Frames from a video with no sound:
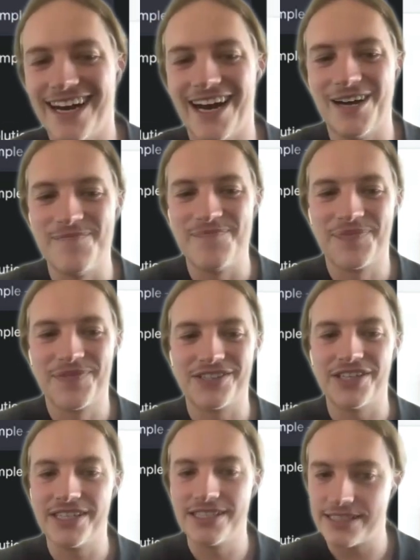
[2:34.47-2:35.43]

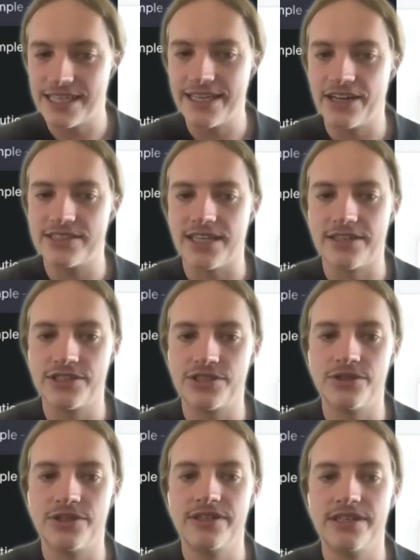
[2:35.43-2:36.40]
So you can see there it's
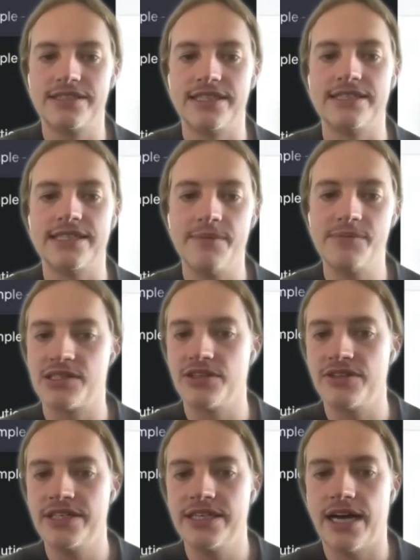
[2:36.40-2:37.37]
understood. It says,
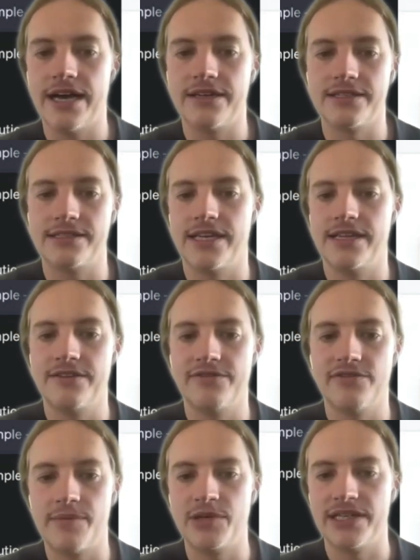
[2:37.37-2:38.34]
absolutely, I understand the
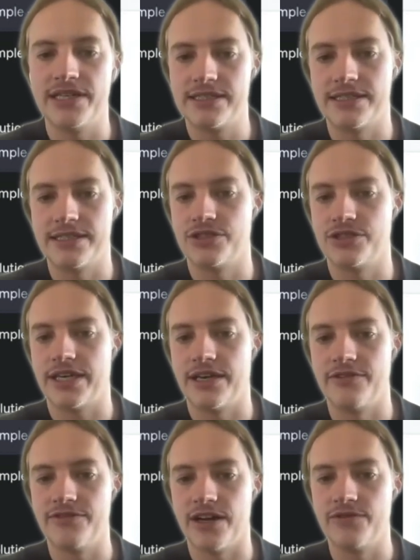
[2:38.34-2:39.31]
vibrant, eccentric
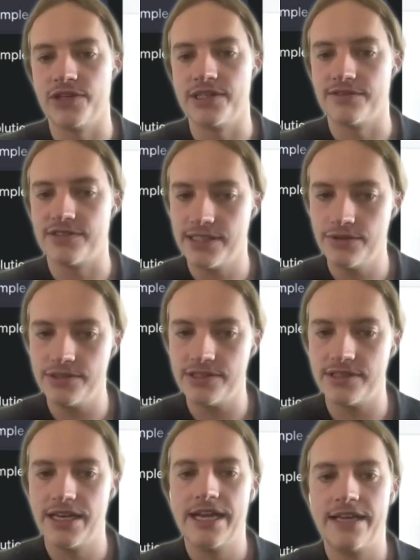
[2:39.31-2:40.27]
and fun voice of
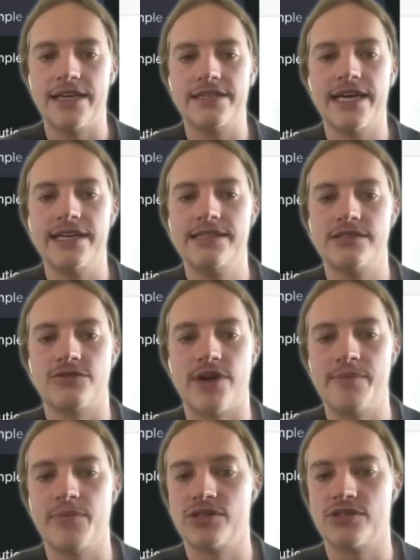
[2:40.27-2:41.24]
Skittles. Their taste of the
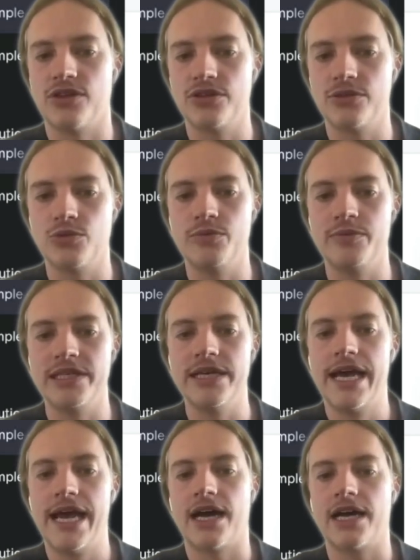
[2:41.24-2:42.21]
rainbow slogan will be
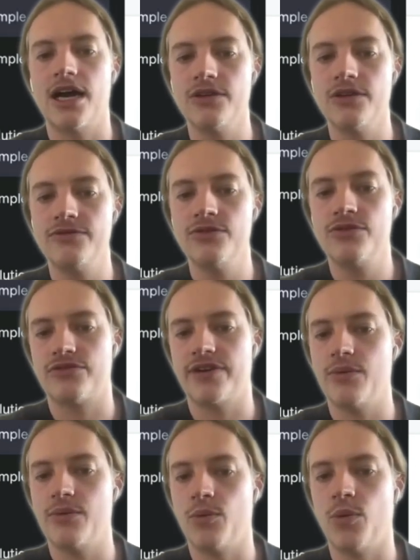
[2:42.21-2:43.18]
a colorful
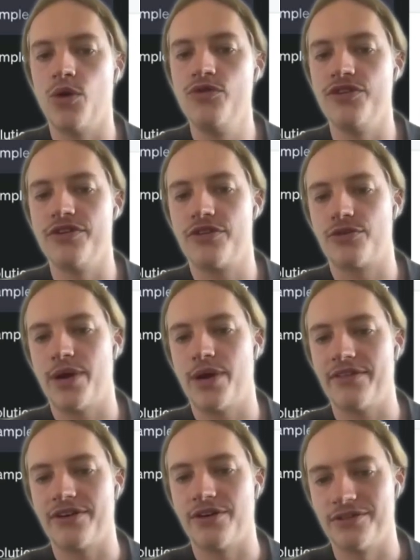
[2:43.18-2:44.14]
thread woven
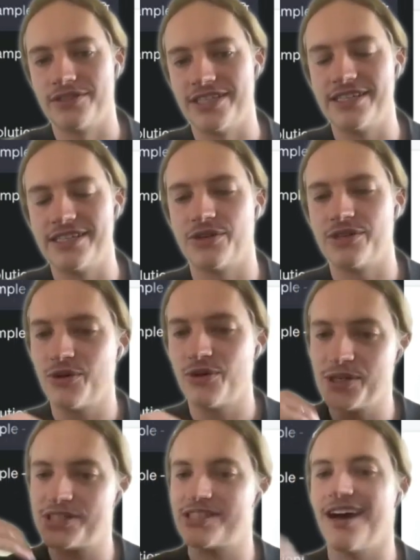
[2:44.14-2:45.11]
throughout the content. So it's
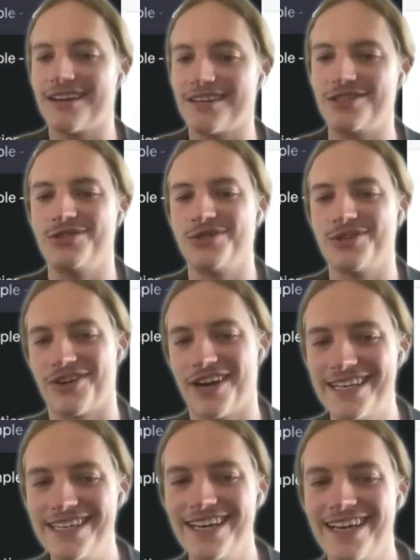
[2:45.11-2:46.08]
almost starting to do it
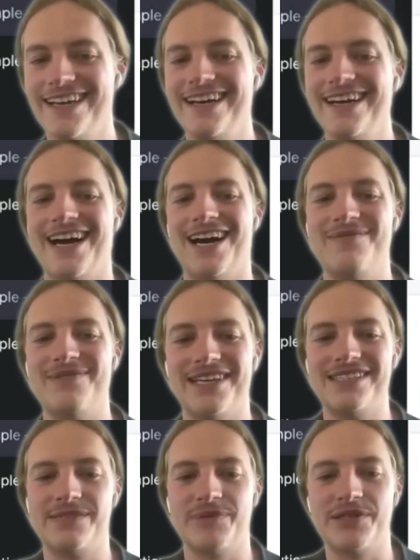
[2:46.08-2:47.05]
already.
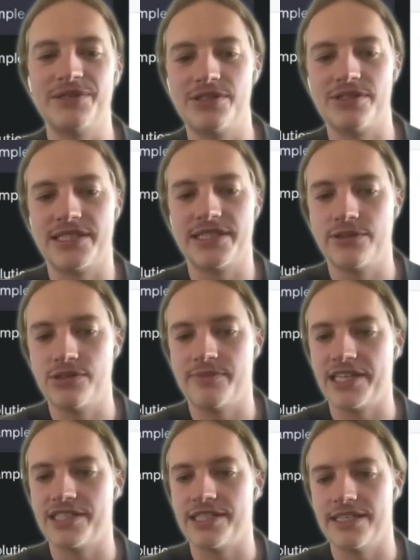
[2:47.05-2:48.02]
Let's sprinkle some Skittles
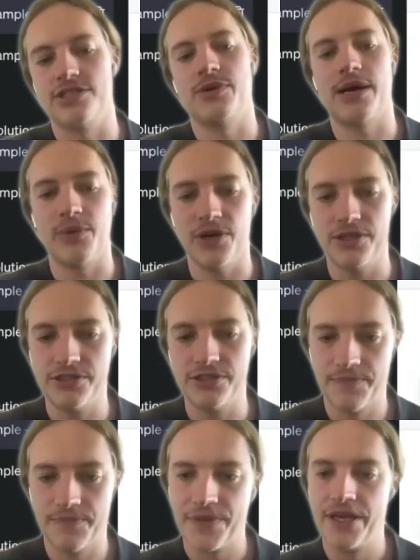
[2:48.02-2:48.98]
magic into our
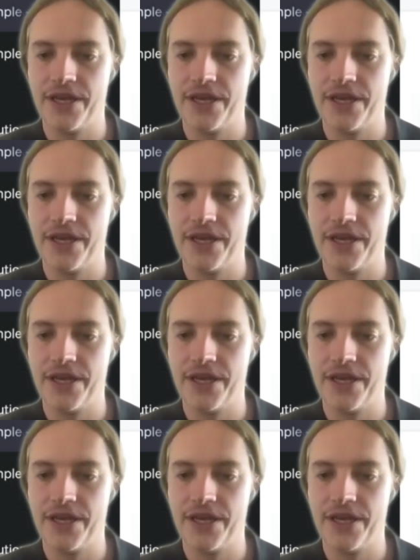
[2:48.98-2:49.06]
words.